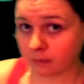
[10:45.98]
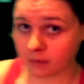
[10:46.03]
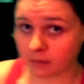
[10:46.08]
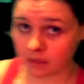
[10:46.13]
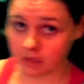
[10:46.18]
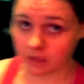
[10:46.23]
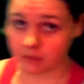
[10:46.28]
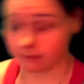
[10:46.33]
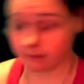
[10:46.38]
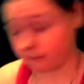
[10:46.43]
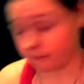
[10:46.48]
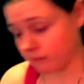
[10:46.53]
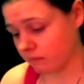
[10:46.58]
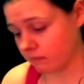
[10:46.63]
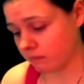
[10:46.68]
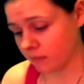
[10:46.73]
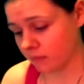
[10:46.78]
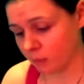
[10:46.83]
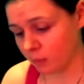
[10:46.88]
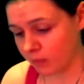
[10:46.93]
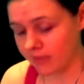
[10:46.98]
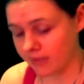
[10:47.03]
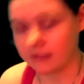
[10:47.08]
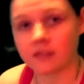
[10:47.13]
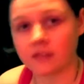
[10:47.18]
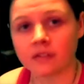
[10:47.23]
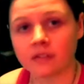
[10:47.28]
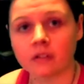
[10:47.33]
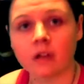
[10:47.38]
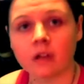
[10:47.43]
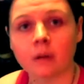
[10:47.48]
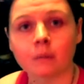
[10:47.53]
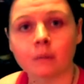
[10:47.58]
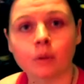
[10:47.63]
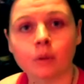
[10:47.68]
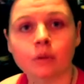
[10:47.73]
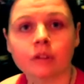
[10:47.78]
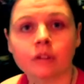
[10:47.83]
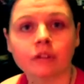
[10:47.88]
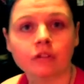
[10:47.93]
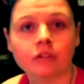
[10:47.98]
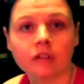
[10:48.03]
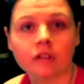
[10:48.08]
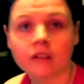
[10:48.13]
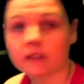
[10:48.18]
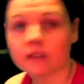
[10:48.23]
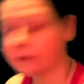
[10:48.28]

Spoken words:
going to wear these a lot more this year.